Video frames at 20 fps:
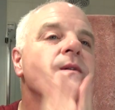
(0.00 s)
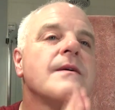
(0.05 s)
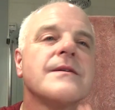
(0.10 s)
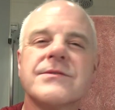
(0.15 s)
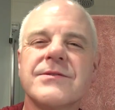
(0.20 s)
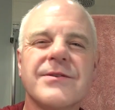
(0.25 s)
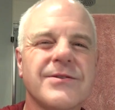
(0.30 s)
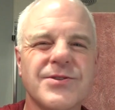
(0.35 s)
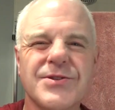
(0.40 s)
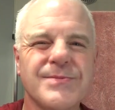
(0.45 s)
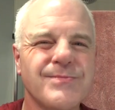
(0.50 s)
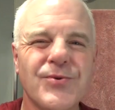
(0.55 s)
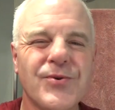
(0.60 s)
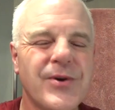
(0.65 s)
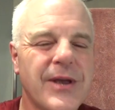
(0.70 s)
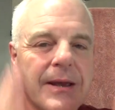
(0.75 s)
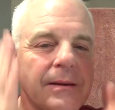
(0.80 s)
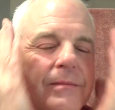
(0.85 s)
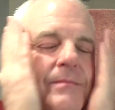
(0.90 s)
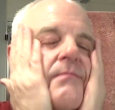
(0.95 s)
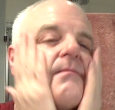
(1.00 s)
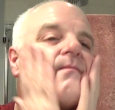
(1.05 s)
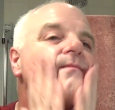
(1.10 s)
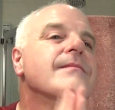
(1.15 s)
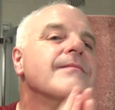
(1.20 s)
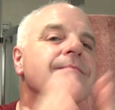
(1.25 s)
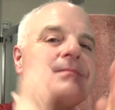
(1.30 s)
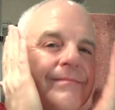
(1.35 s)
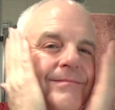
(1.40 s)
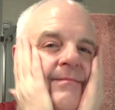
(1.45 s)
It's not smoky,
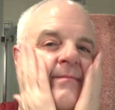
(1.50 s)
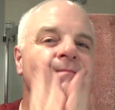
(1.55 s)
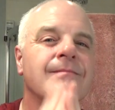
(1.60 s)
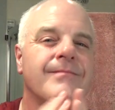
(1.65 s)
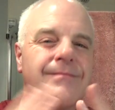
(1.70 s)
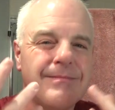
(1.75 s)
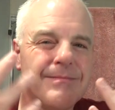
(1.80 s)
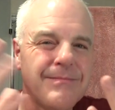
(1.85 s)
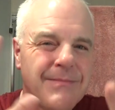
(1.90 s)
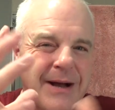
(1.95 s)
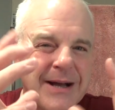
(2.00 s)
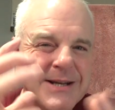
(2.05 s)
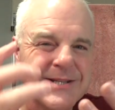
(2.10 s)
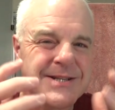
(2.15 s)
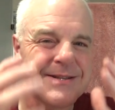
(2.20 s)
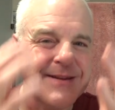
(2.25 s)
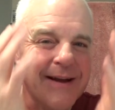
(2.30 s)
but it has a